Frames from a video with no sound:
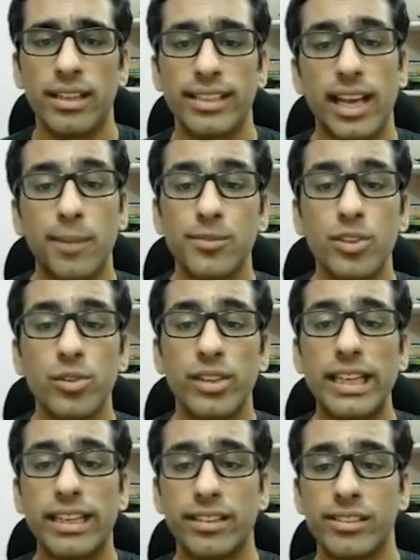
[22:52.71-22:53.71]
They
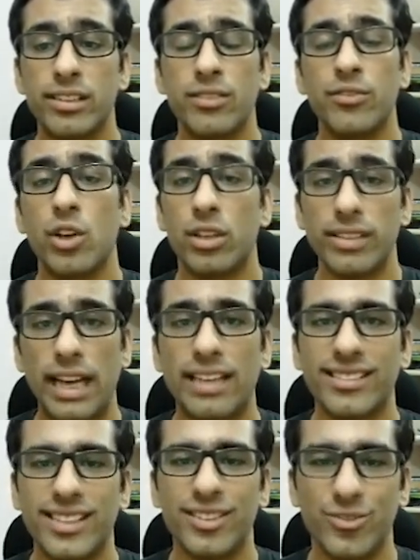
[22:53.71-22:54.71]
absolutely deserve your
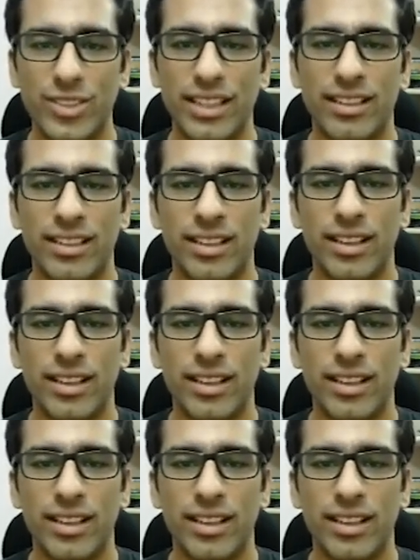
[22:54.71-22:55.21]
thanks as well.